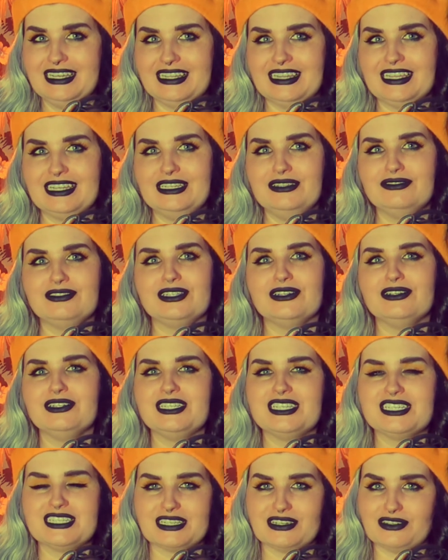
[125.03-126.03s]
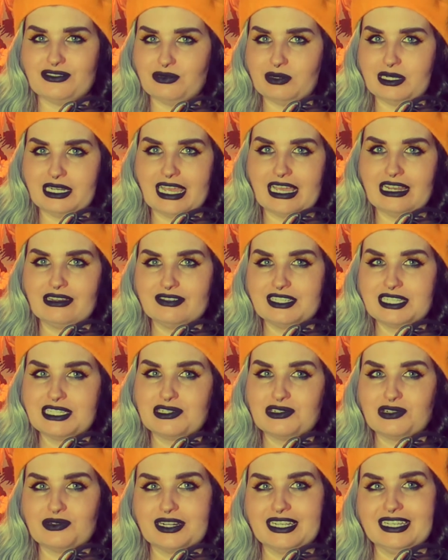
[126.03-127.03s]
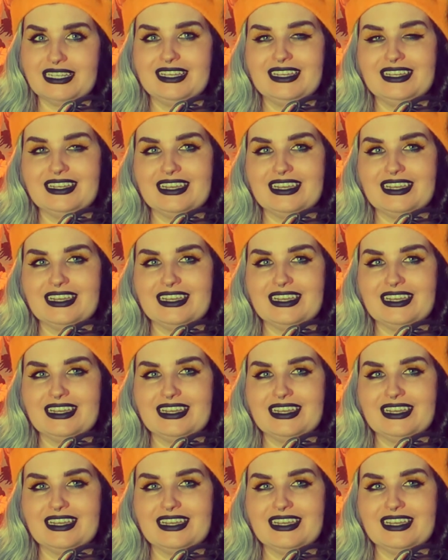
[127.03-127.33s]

then you've got yourself one hell of a story,